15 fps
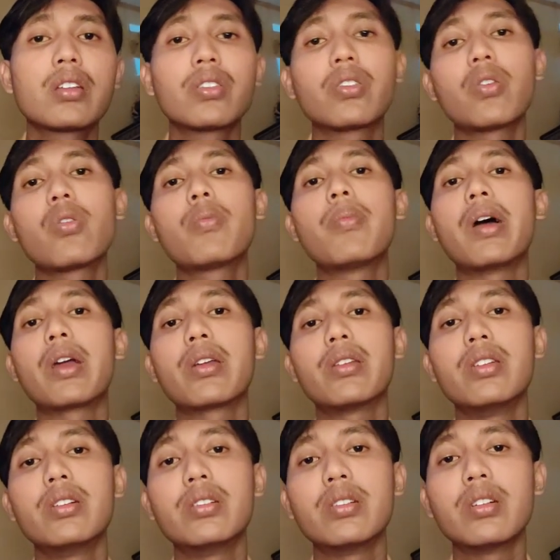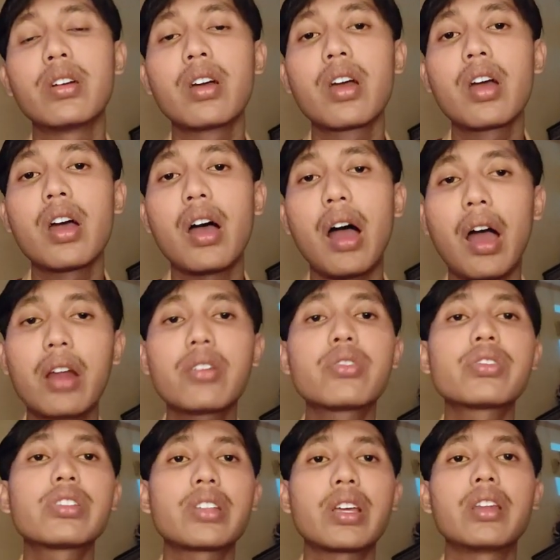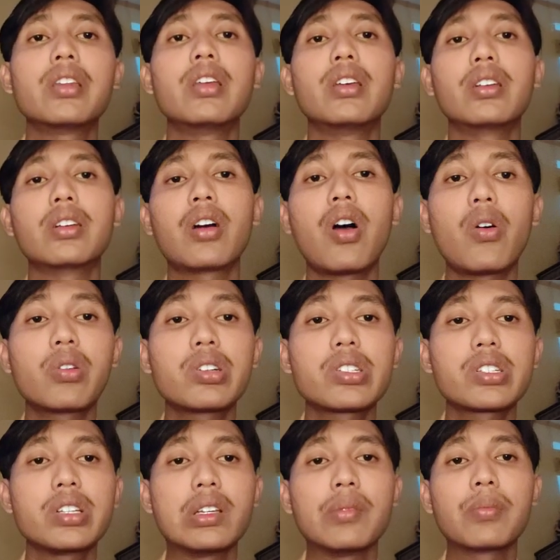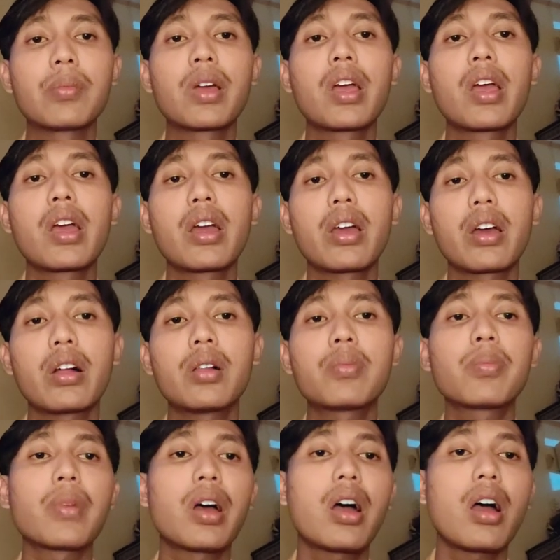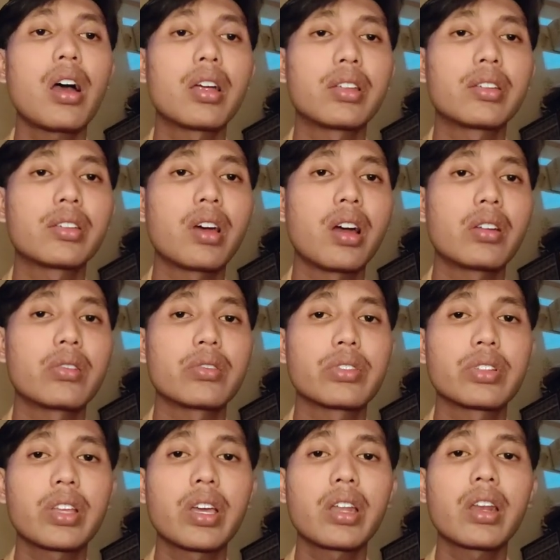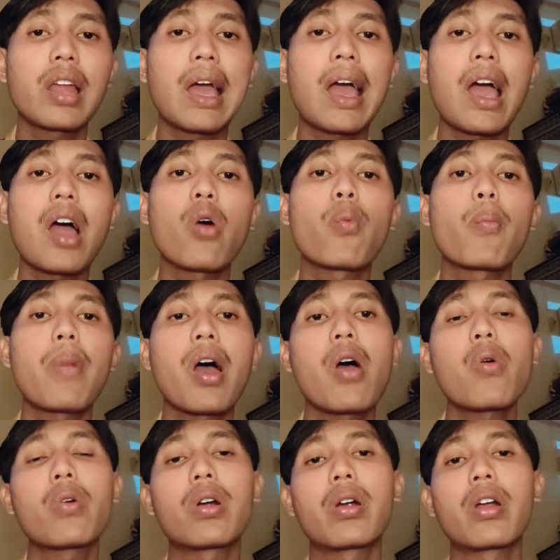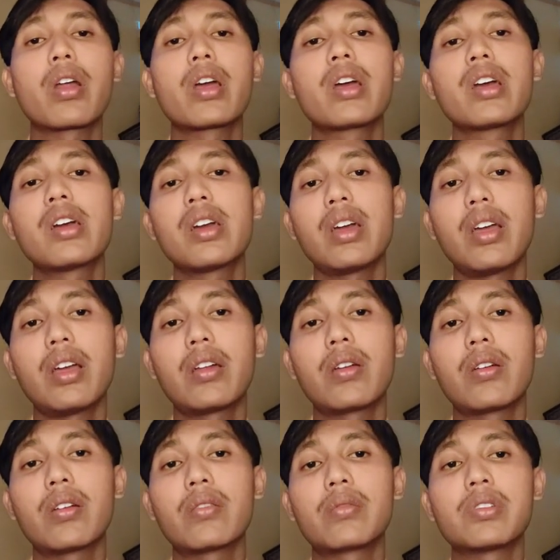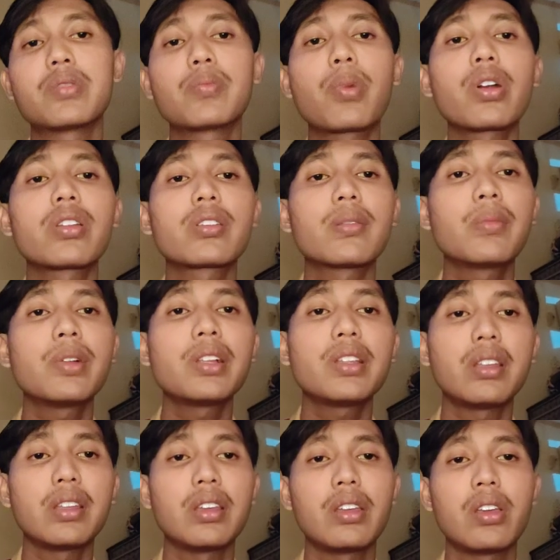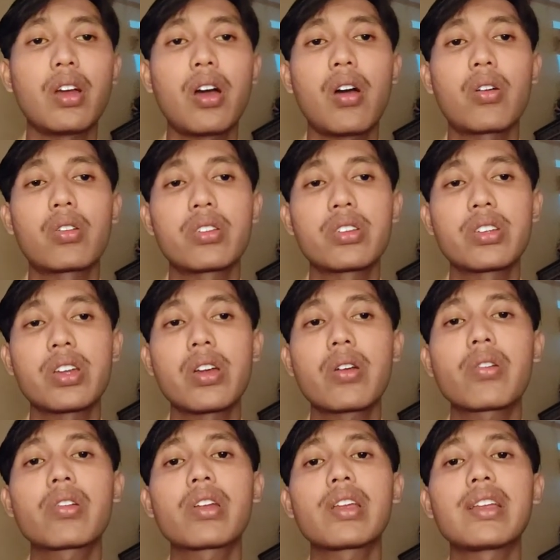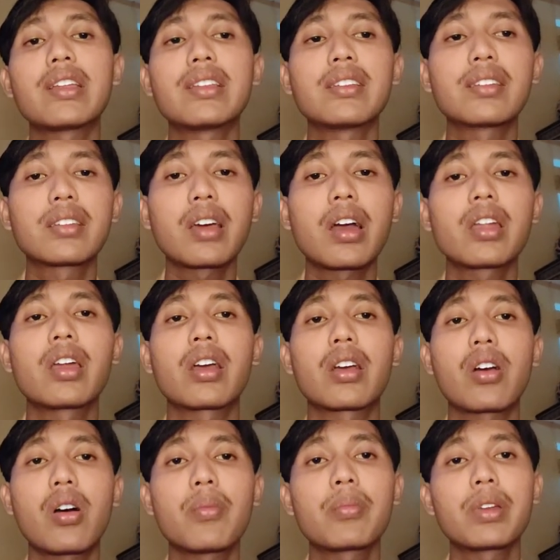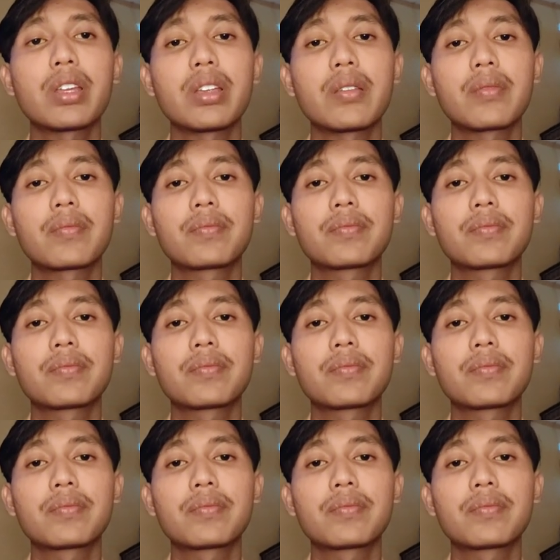So by the understanding ownership help us understand how power and responsibility are shared inside a company.